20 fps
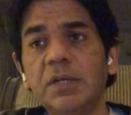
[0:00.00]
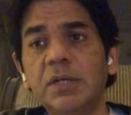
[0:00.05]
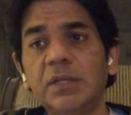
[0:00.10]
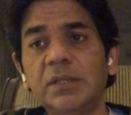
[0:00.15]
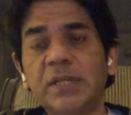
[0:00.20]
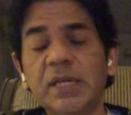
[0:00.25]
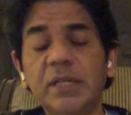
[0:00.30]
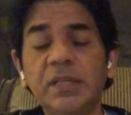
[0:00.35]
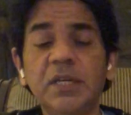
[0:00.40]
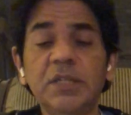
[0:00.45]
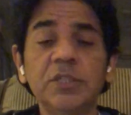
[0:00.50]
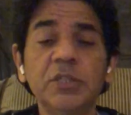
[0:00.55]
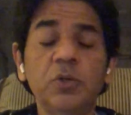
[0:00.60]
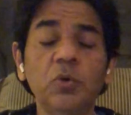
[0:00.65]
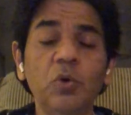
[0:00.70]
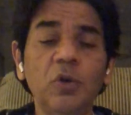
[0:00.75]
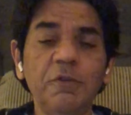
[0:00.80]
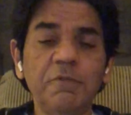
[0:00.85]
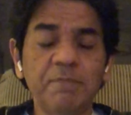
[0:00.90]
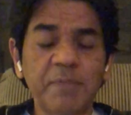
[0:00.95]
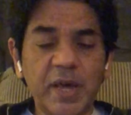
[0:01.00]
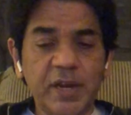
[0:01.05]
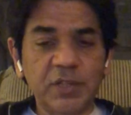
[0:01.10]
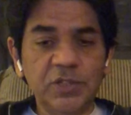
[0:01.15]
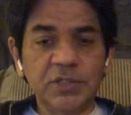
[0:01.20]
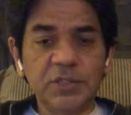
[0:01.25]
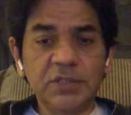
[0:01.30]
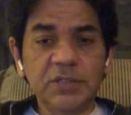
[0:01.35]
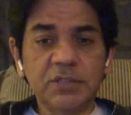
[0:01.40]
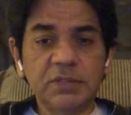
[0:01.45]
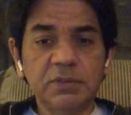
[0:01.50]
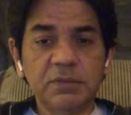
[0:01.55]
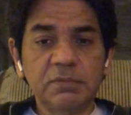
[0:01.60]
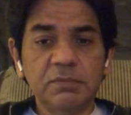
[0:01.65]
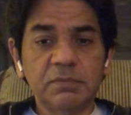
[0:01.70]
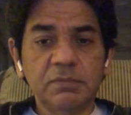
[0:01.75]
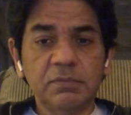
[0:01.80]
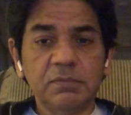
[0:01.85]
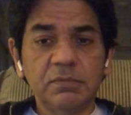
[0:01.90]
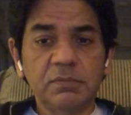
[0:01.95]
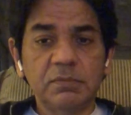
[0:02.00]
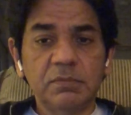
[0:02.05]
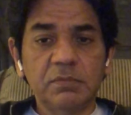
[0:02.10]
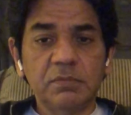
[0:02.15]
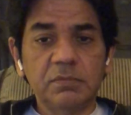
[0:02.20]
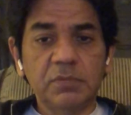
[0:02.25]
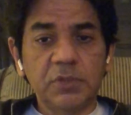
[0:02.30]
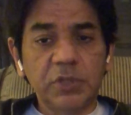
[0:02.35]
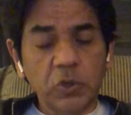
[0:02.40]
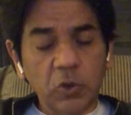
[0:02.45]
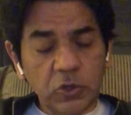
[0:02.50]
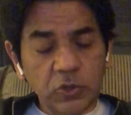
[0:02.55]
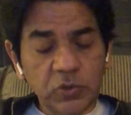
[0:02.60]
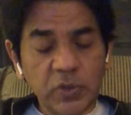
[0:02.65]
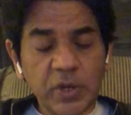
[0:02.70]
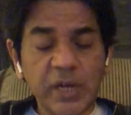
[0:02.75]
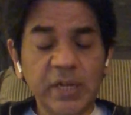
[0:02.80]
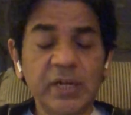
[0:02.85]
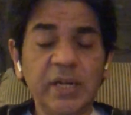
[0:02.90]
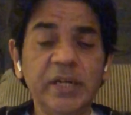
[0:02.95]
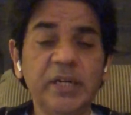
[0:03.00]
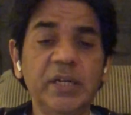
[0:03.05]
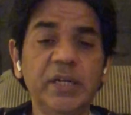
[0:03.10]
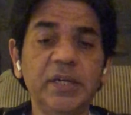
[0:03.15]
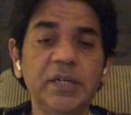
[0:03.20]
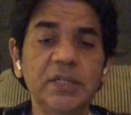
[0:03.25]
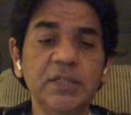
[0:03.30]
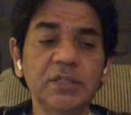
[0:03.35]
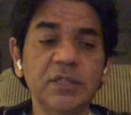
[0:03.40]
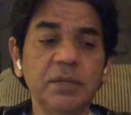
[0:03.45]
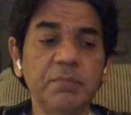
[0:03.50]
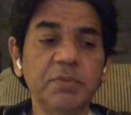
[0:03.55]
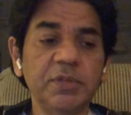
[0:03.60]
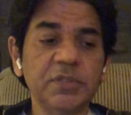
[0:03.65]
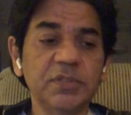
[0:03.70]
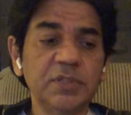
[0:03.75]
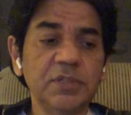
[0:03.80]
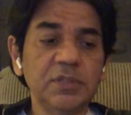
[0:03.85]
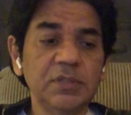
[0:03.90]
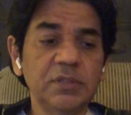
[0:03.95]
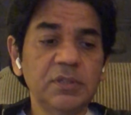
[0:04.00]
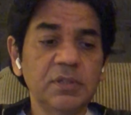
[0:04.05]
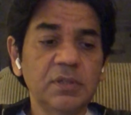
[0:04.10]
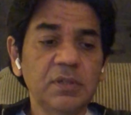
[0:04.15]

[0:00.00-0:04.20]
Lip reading: Then there's the role of managers. They also act like leaders in a business.